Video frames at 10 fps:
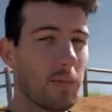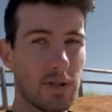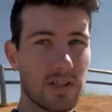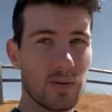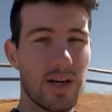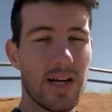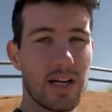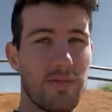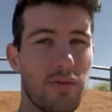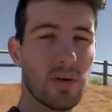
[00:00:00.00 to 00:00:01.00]
I'm also wearing
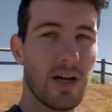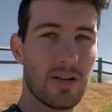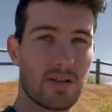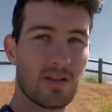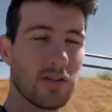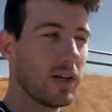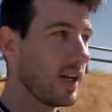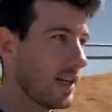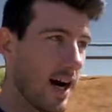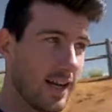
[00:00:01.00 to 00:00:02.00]
a full leather suit
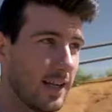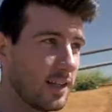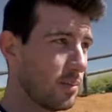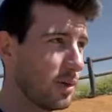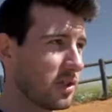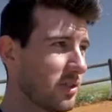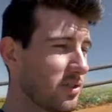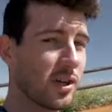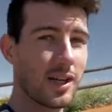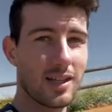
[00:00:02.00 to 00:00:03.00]
and hiding in the bushes
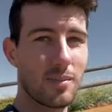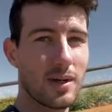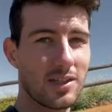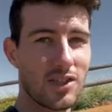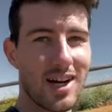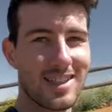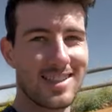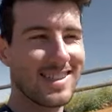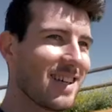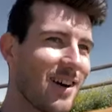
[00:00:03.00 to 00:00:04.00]
trying to get the best
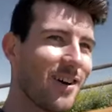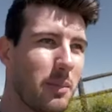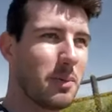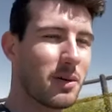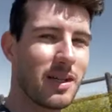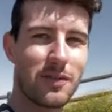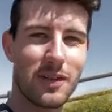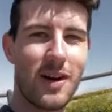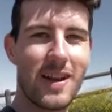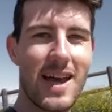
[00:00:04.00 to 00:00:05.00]
shots. So people are
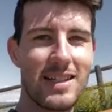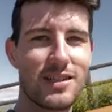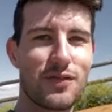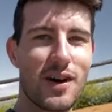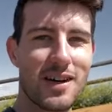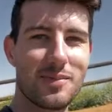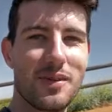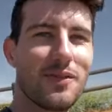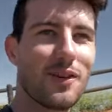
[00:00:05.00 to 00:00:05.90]
definitely on edge as far as me